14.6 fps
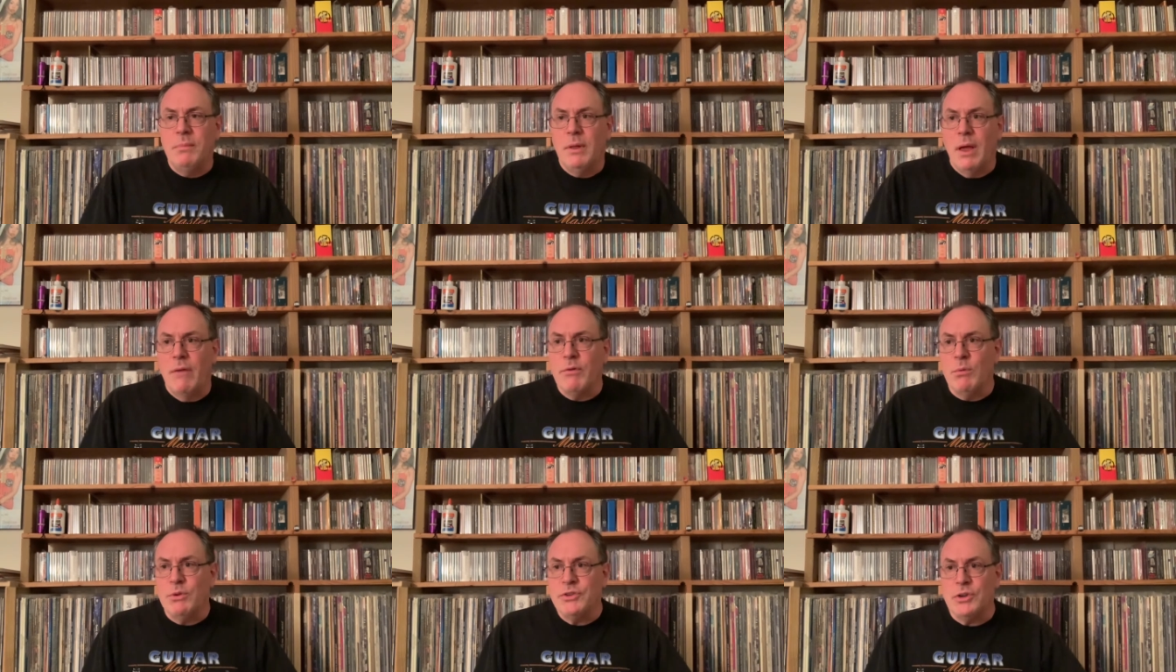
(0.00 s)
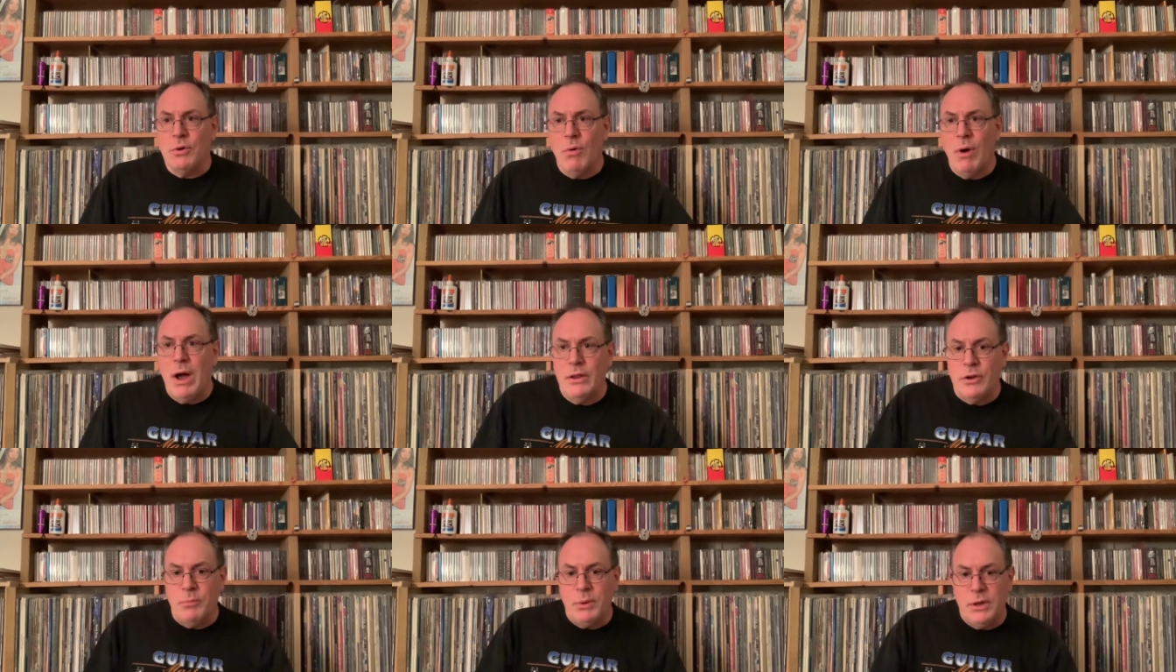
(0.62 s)
Every once in a while
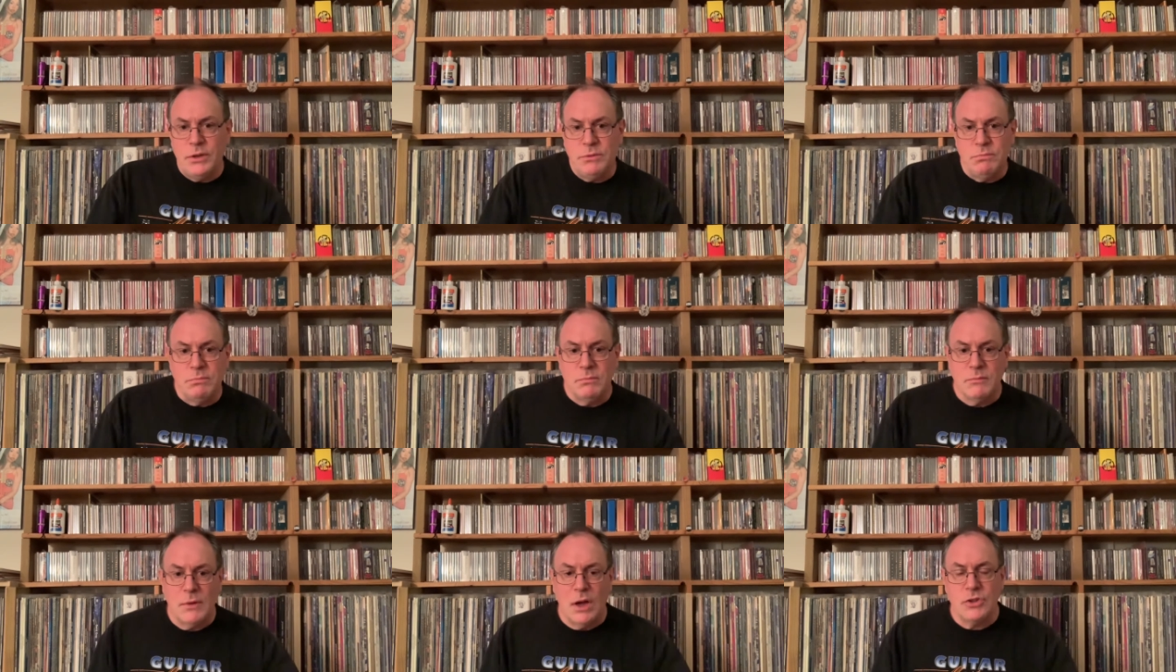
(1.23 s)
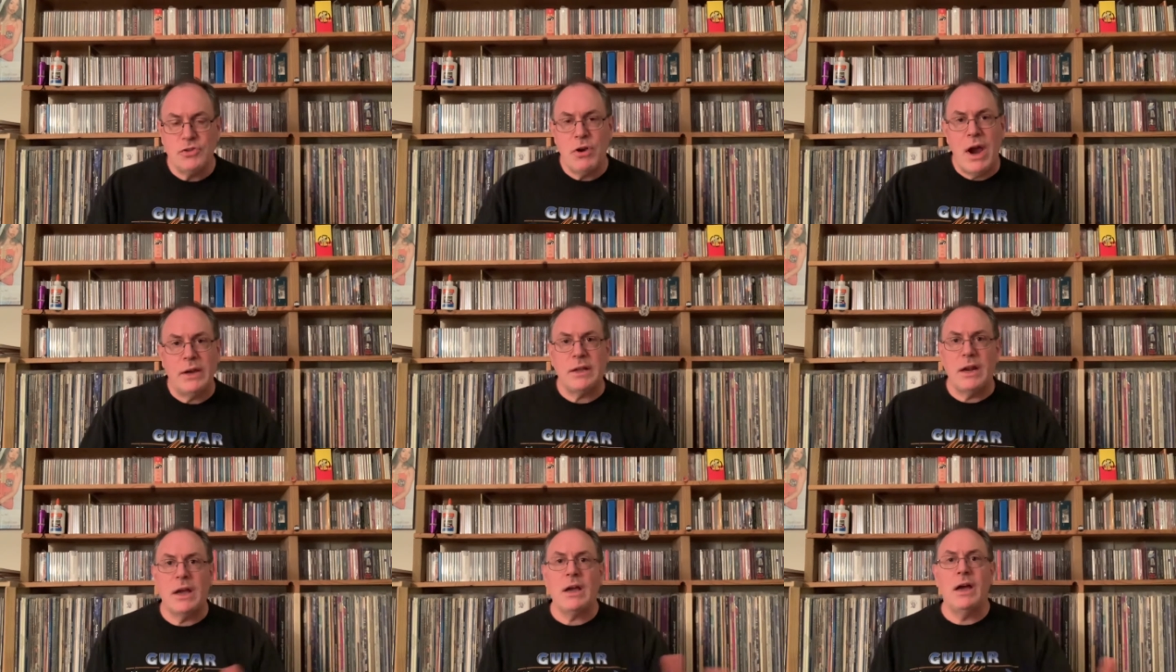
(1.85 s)
there'd be a track
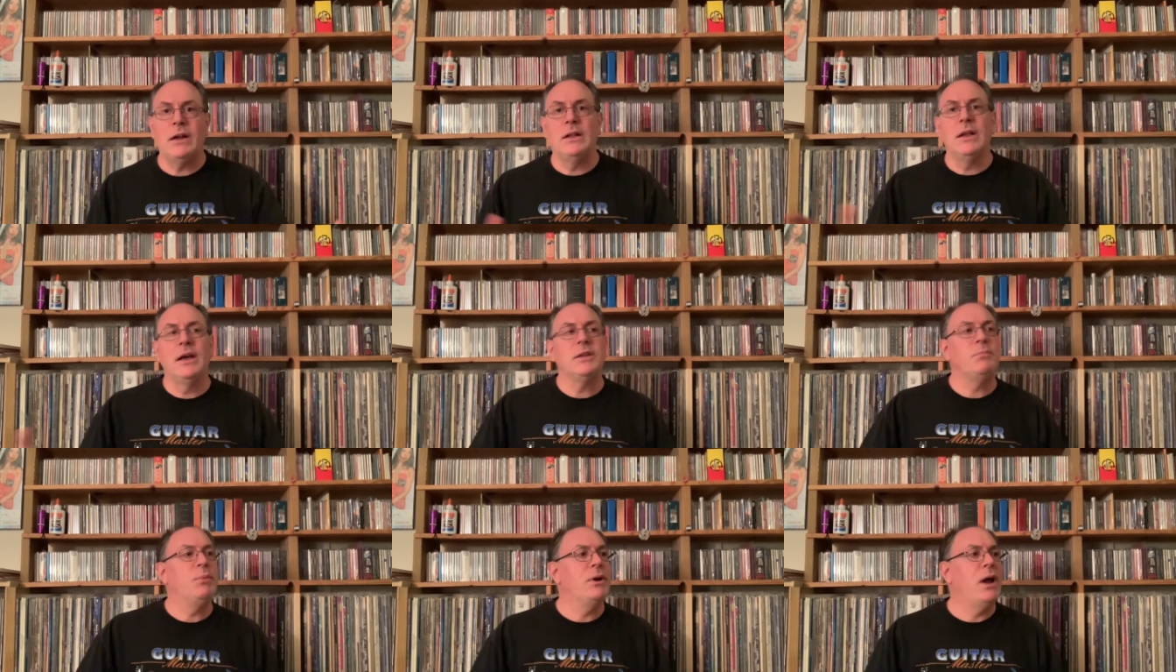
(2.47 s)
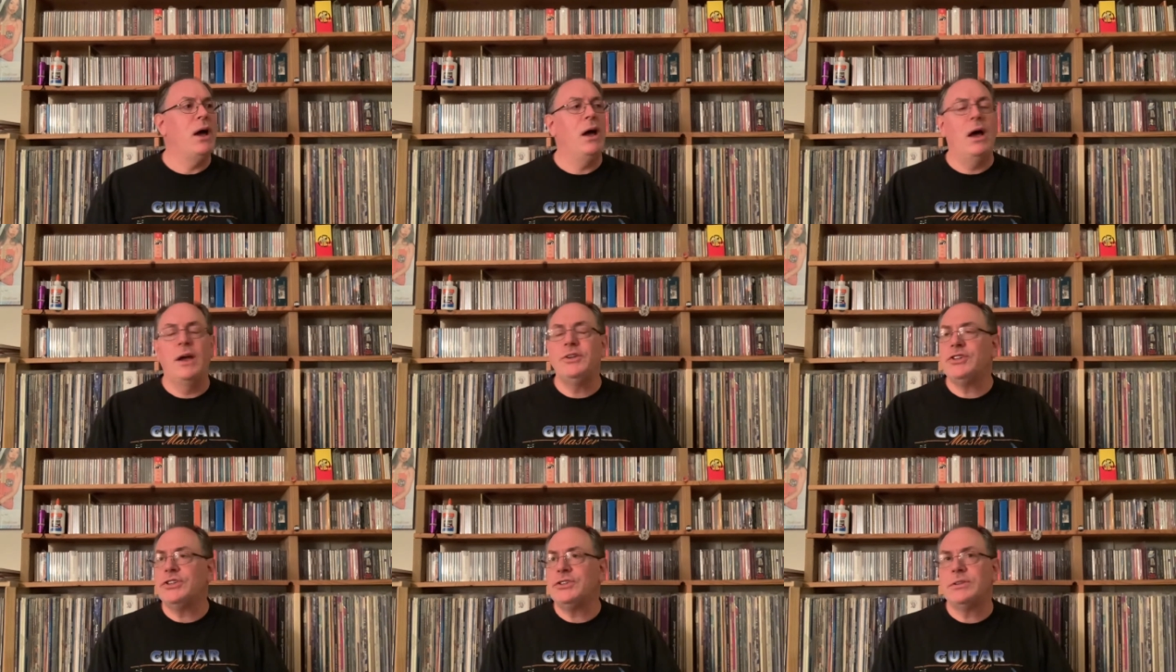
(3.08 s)
that I kind of liked, but I
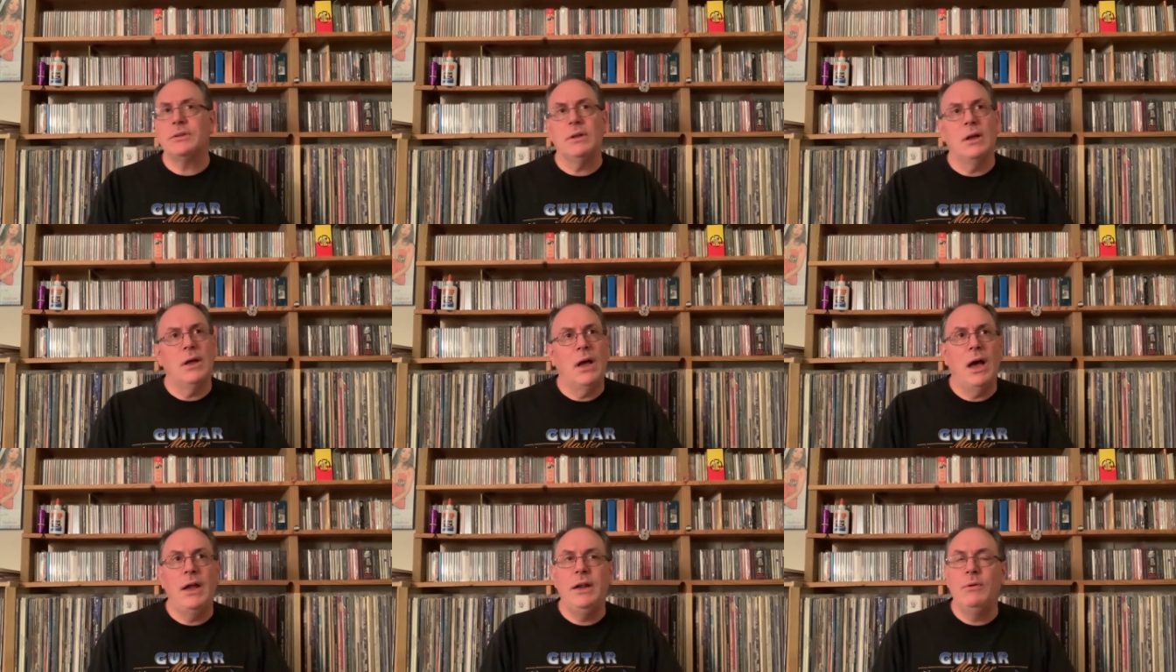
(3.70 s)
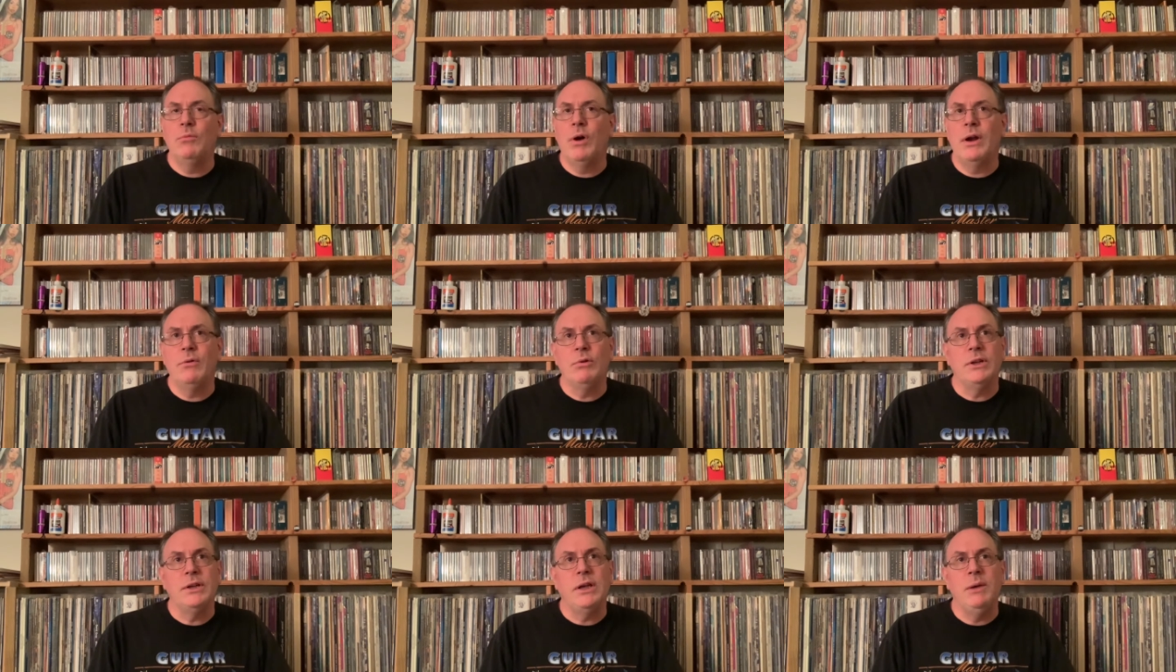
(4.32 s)
didn't want to
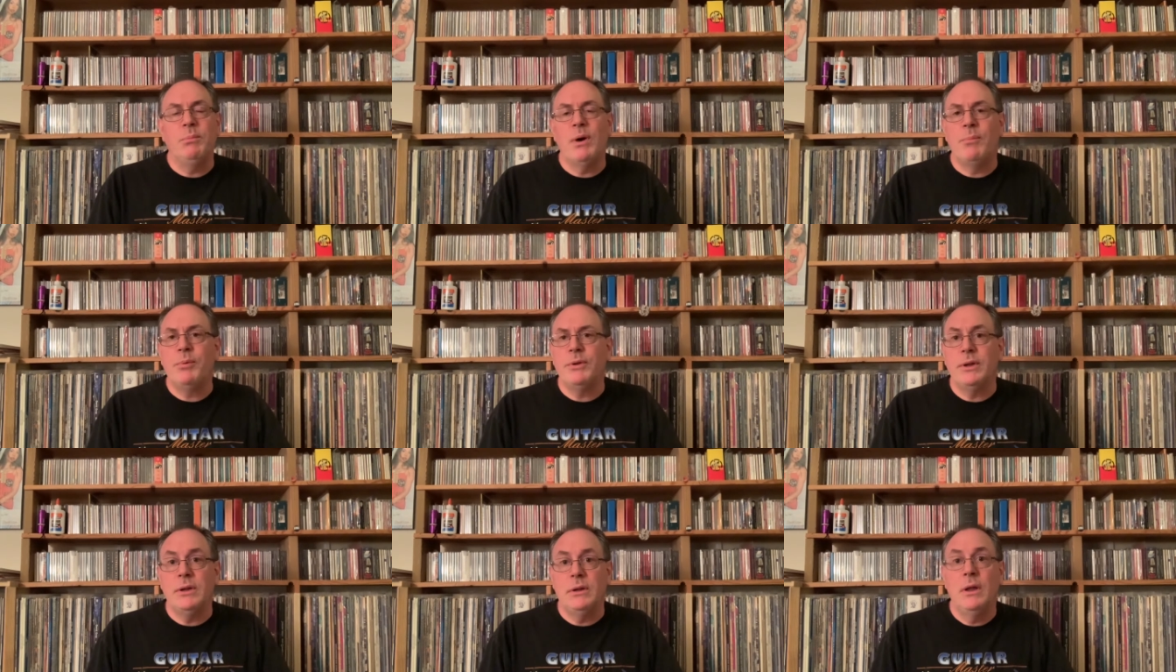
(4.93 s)
really keep up with it.